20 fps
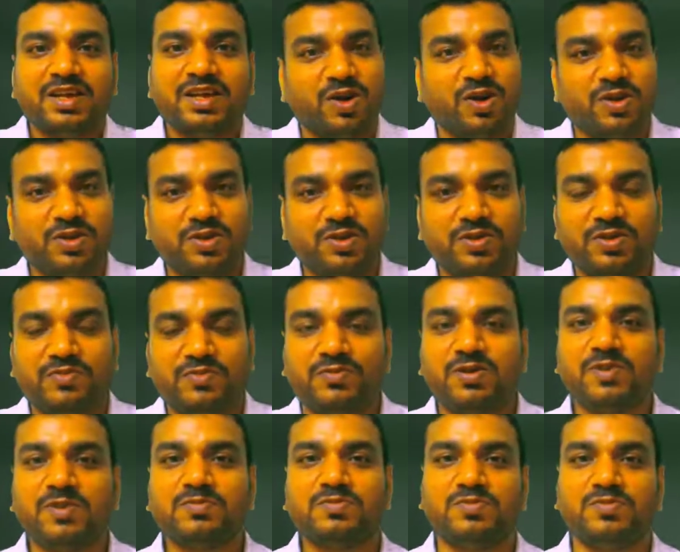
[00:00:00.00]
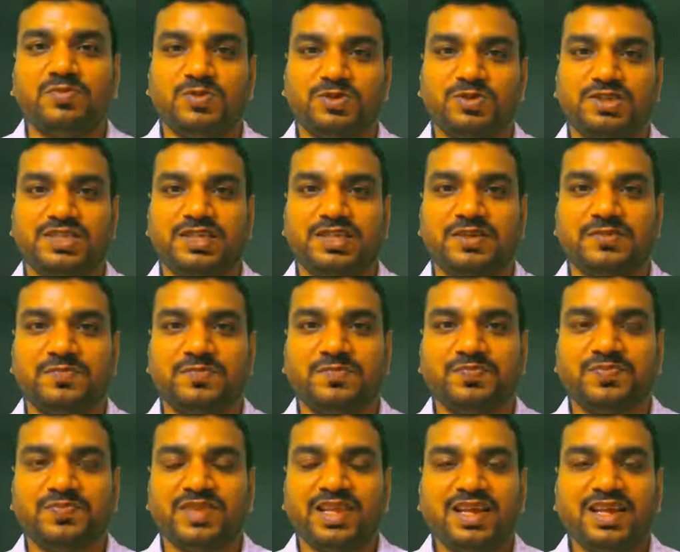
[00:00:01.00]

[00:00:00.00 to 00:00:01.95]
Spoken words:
non-uniform motion.